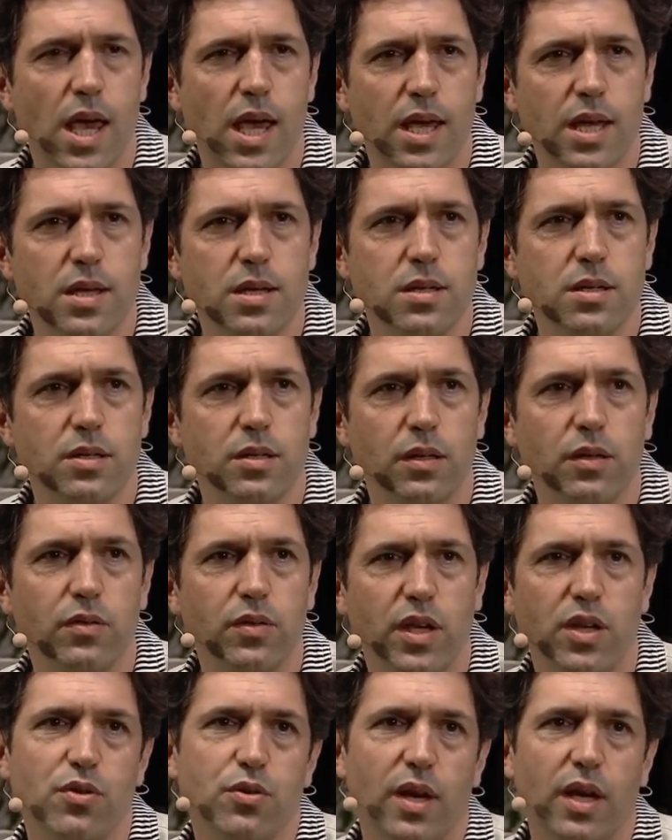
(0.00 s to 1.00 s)
And
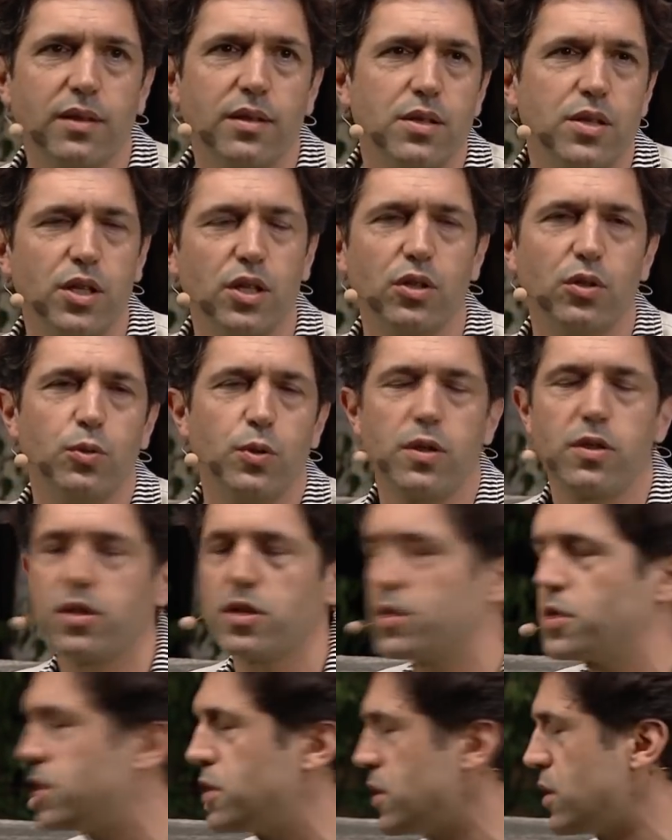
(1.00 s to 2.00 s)
then you had to deal with
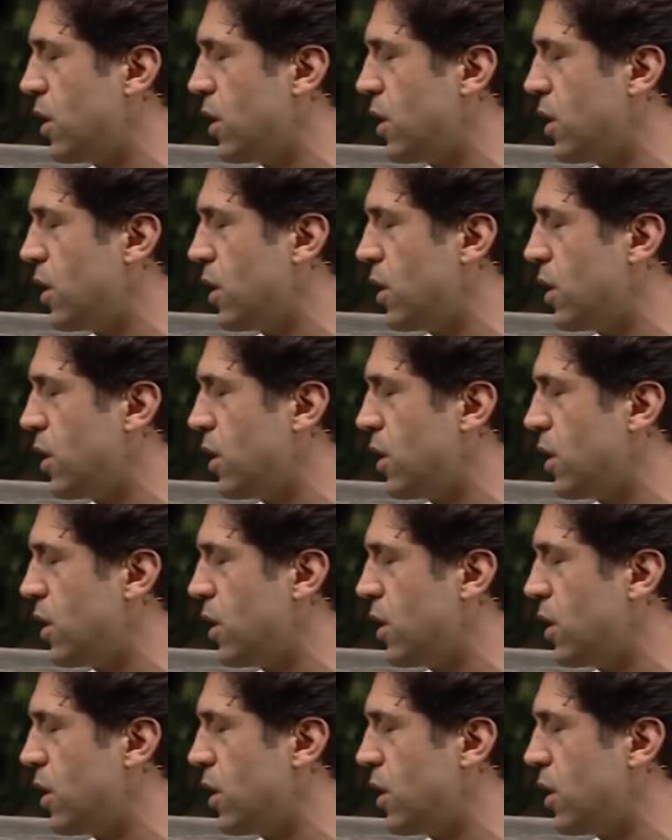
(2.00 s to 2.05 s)
this